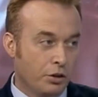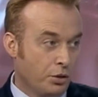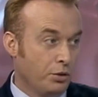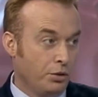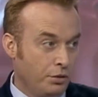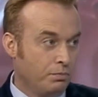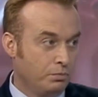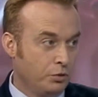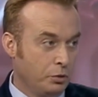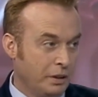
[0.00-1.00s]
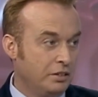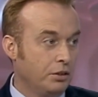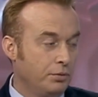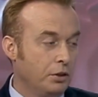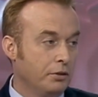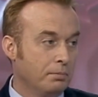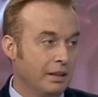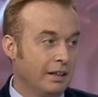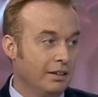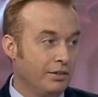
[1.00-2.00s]
her twisted view of
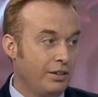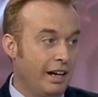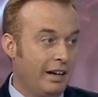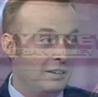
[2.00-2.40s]
plain sight